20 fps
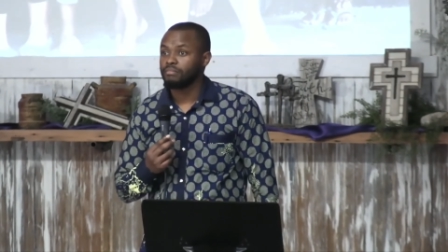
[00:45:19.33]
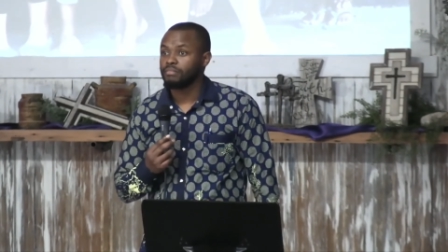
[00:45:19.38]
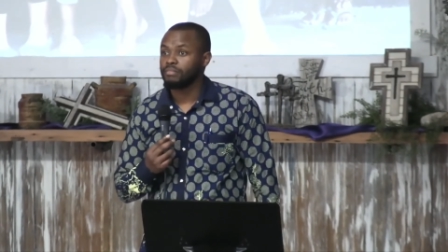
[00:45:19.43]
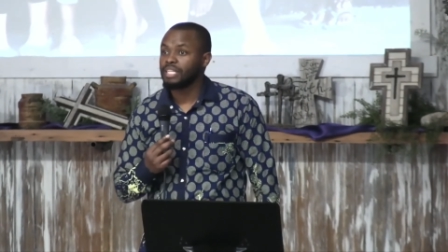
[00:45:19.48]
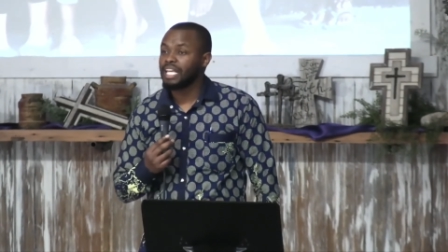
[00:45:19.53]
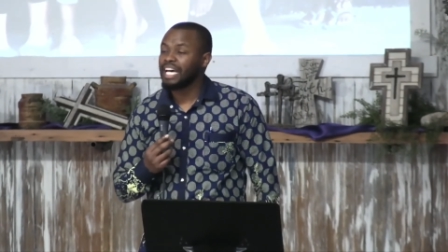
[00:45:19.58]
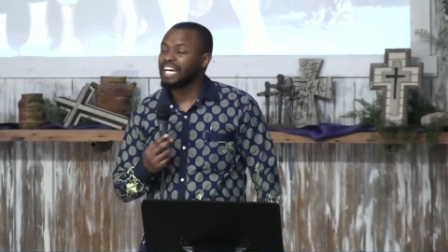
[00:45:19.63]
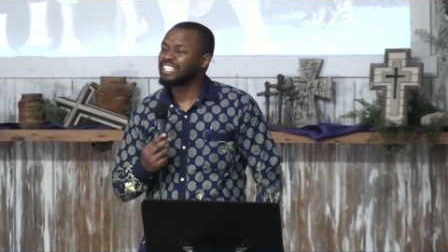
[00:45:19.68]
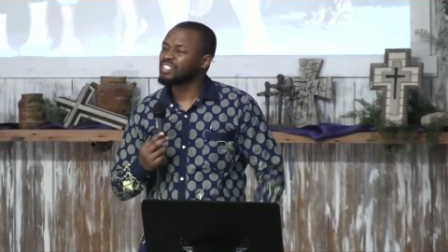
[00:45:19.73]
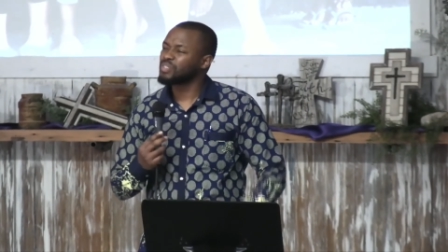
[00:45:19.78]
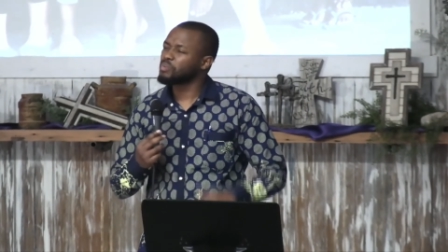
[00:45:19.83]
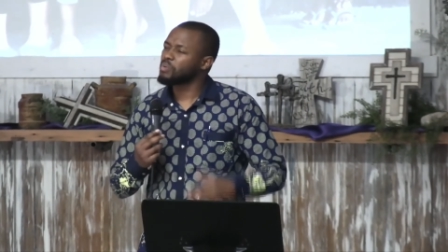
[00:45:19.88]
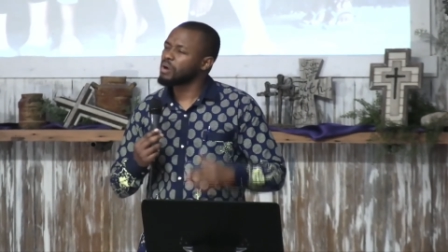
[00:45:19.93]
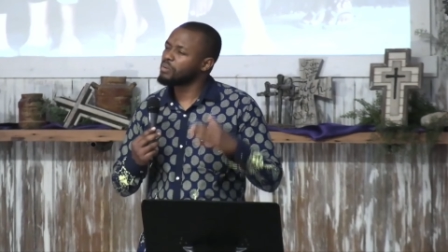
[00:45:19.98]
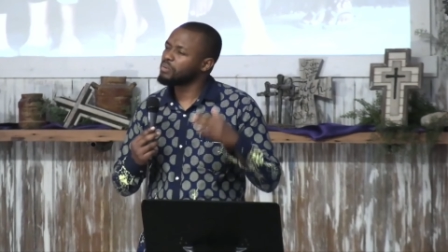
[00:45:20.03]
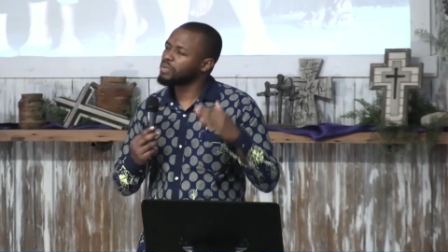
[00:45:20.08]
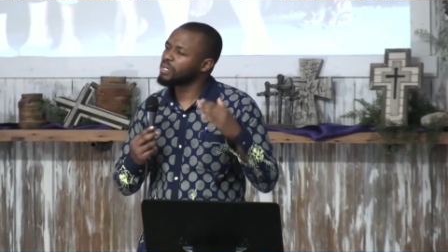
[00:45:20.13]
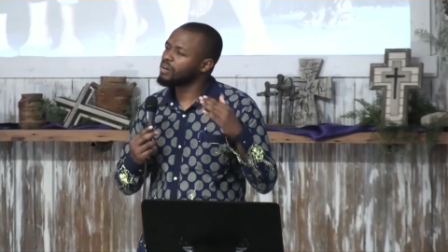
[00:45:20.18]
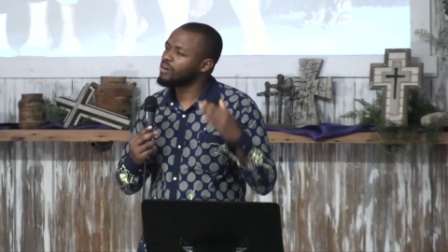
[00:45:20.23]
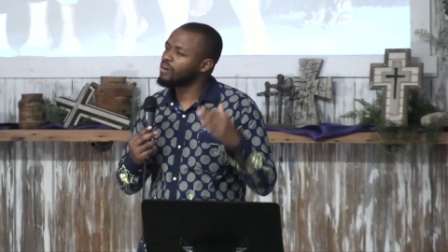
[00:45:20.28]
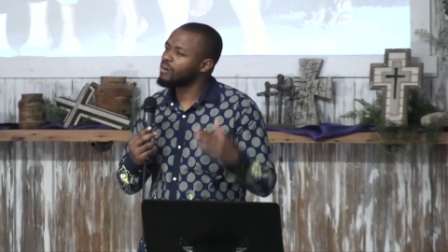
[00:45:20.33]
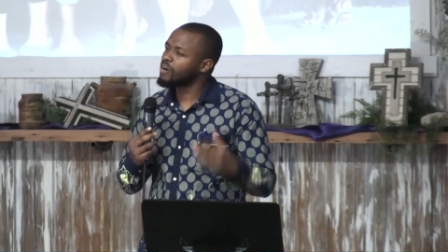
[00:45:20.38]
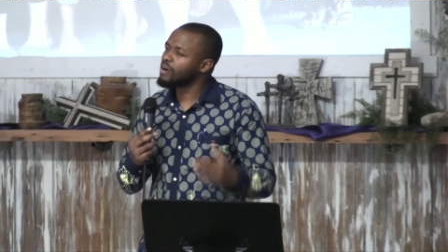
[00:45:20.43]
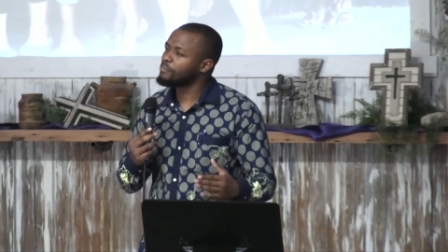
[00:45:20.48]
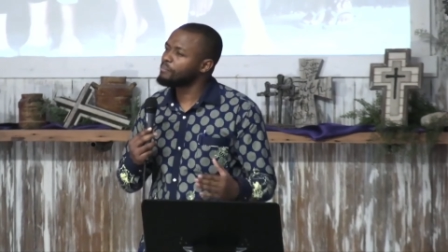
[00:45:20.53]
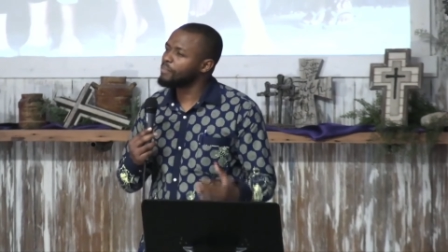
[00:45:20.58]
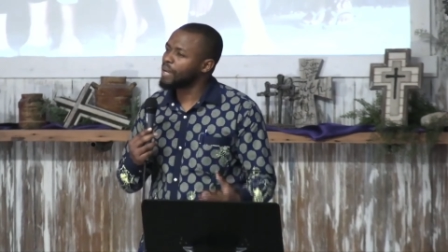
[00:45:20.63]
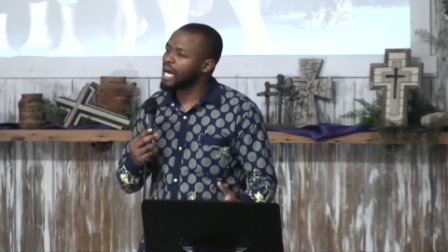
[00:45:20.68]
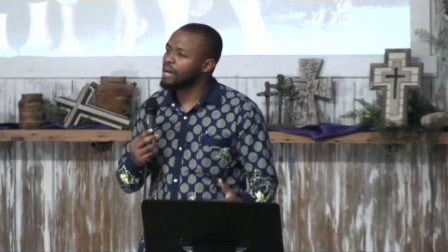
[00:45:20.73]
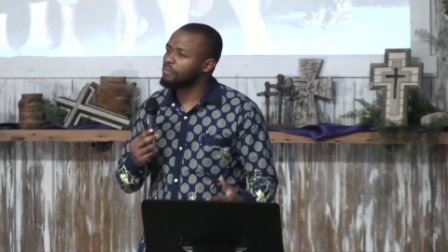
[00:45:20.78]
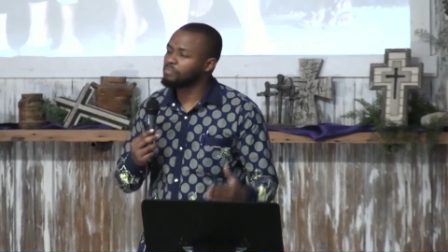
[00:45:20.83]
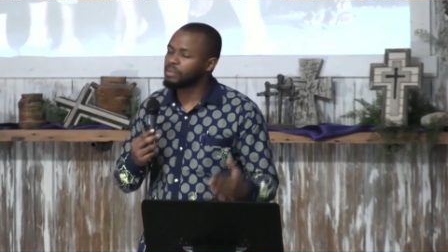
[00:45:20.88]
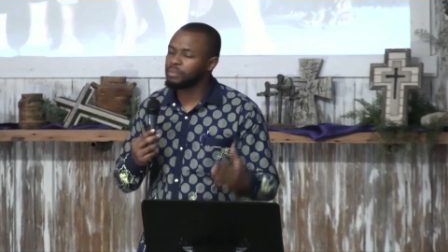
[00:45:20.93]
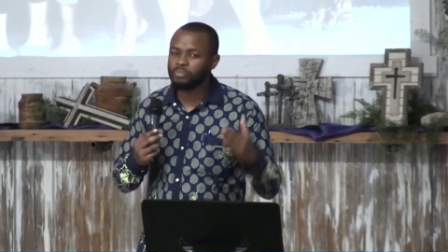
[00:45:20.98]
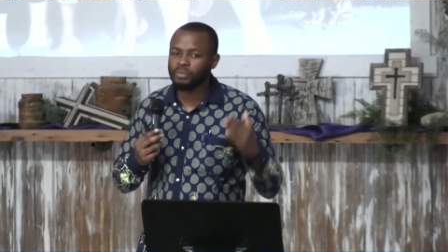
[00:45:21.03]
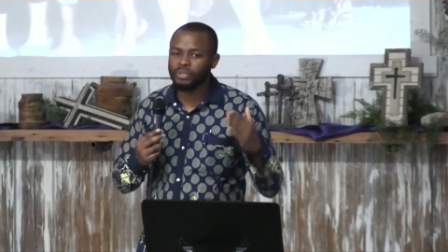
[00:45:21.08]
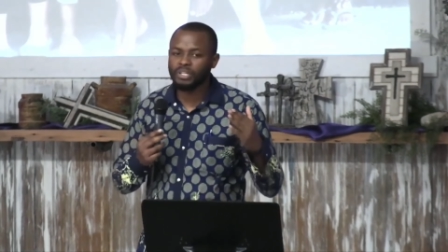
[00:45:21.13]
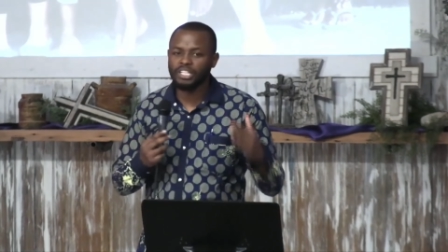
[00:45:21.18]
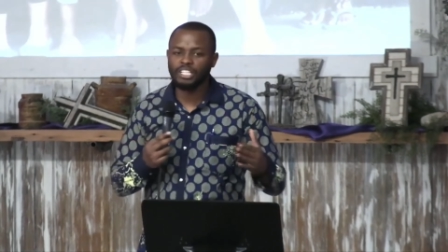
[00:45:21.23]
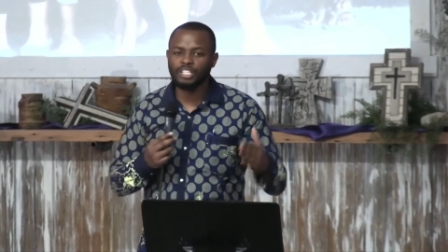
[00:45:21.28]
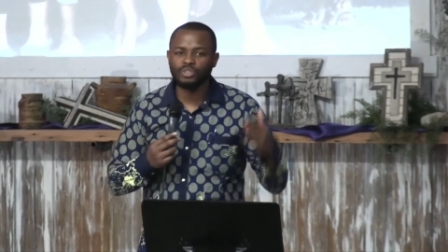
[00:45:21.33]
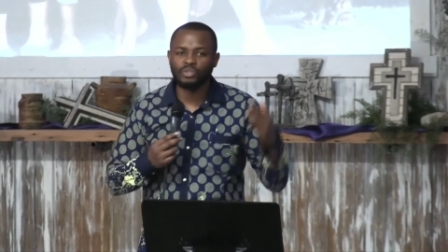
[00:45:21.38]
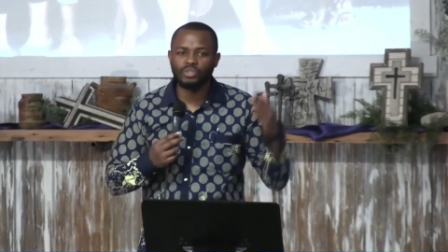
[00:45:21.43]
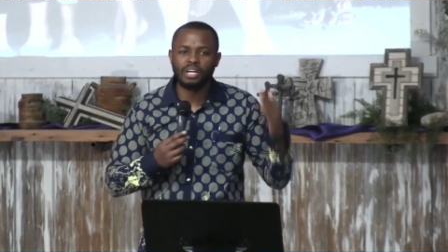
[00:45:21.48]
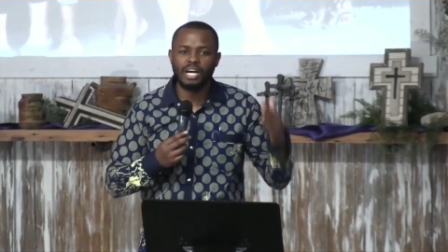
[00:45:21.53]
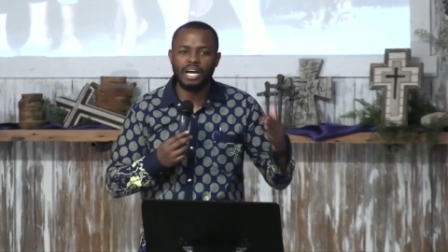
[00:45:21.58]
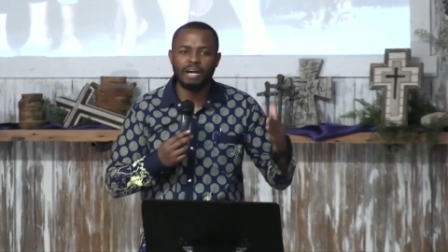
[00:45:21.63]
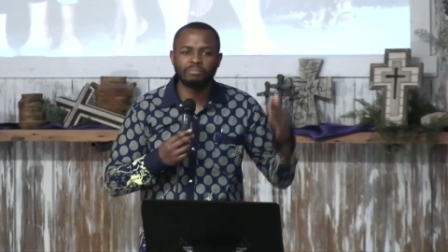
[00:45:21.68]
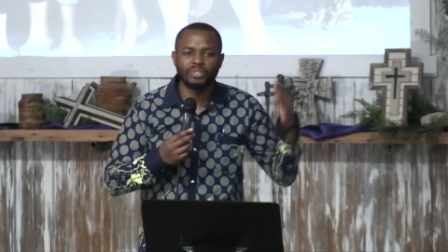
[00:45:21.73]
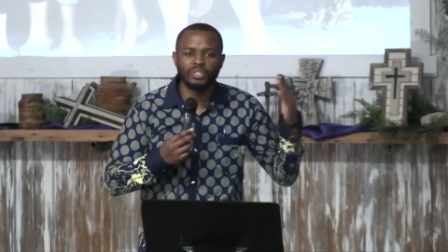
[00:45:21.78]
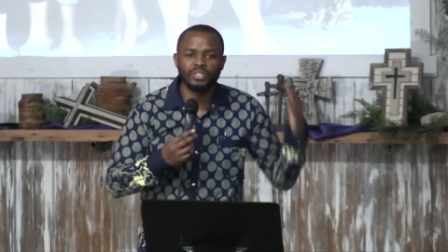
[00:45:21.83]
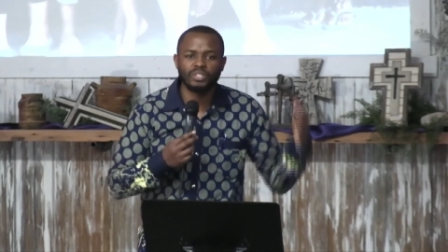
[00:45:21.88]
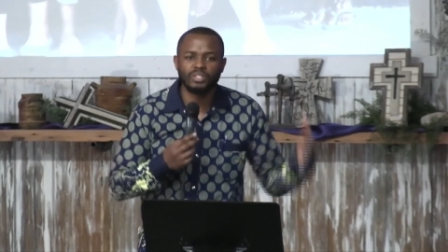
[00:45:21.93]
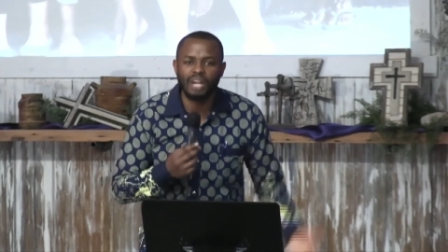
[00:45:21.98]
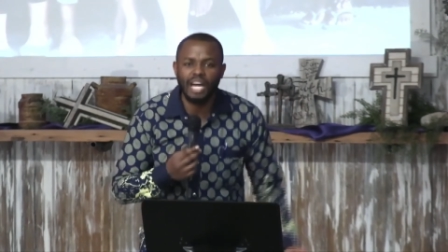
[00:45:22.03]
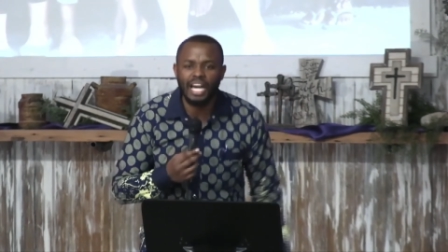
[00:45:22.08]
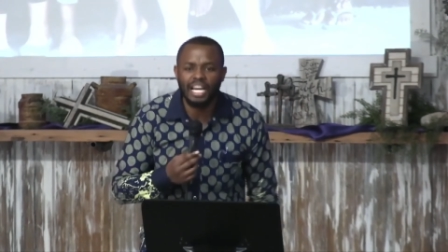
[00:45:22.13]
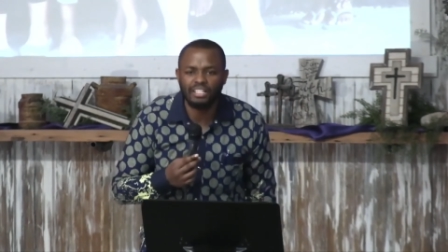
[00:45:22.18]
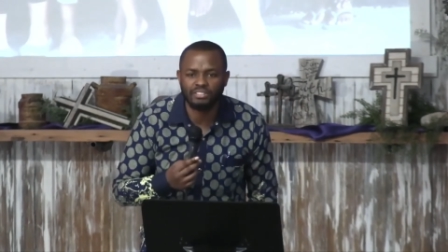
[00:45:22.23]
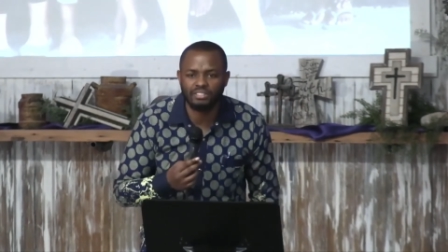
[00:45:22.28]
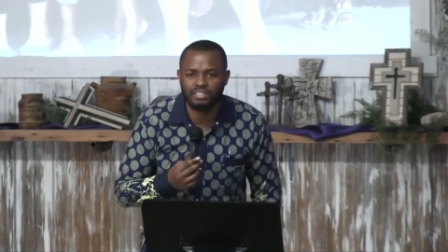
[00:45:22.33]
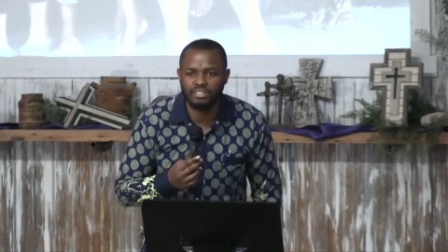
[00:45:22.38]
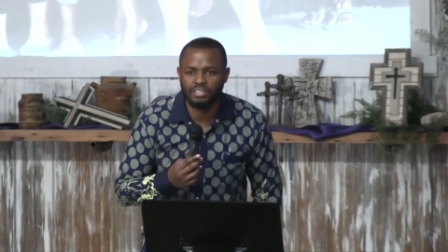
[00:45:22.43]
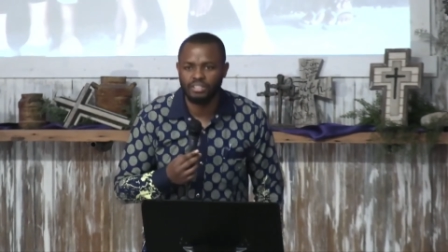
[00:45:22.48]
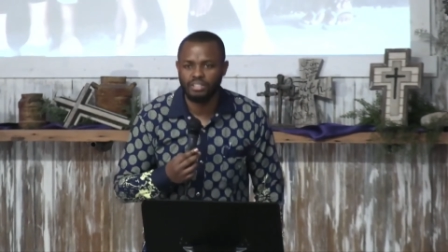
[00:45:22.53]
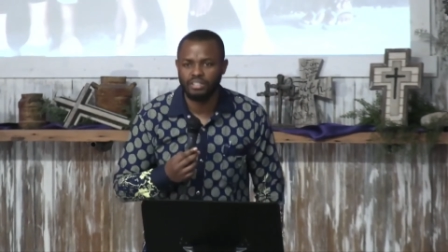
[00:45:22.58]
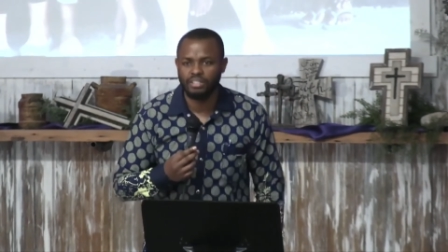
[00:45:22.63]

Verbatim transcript: That's what we're all about. People need to come to Christ.